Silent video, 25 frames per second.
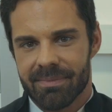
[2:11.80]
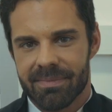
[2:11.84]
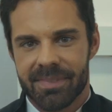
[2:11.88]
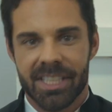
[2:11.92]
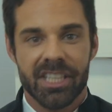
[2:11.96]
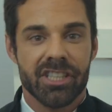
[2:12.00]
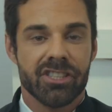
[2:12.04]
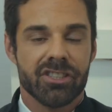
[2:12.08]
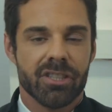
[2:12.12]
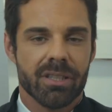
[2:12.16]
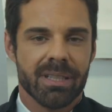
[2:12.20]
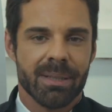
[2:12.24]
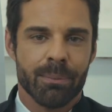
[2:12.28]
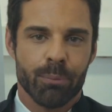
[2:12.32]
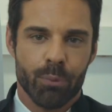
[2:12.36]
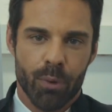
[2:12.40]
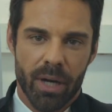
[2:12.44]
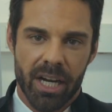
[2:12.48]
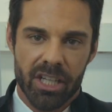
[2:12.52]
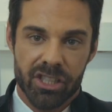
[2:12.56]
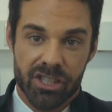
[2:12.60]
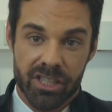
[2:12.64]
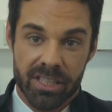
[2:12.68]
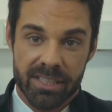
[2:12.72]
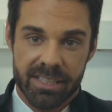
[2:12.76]
Digital
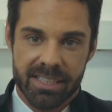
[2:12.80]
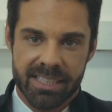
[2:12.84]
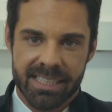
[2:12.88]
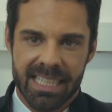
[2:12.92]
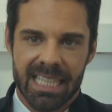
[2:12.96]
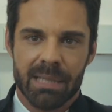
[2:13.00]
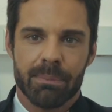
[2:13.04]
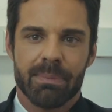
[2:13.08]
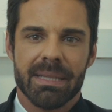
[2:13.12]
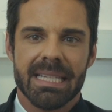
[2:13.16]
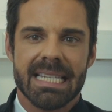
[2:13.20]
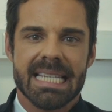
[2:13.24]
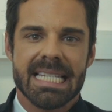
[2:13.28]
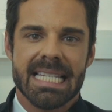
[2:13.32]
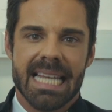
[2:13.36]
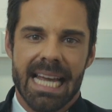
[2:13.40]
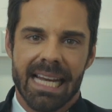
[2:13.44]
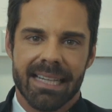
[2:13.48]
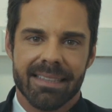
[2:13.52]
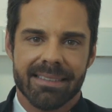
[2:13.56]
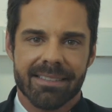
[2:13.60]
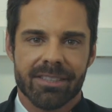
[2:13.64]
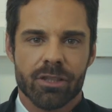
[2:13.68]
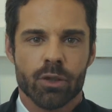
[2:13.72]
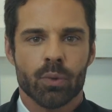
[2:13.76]
impressions can be
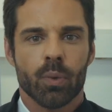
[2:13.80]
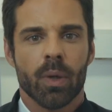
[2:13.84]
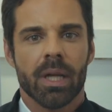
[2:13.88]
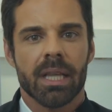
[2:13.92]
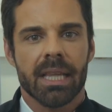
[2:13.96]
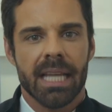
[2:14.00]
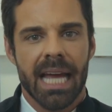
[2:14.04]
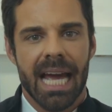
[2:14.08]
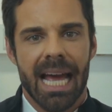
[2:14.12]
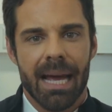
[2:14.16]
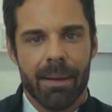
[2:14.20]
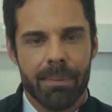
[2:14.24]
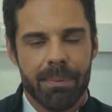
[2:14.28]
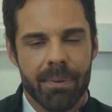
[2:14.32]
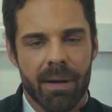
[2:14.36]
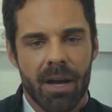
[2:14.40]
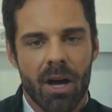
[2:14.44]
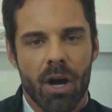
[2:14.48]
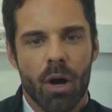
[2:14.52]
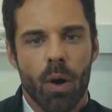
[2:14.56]
sent to a lab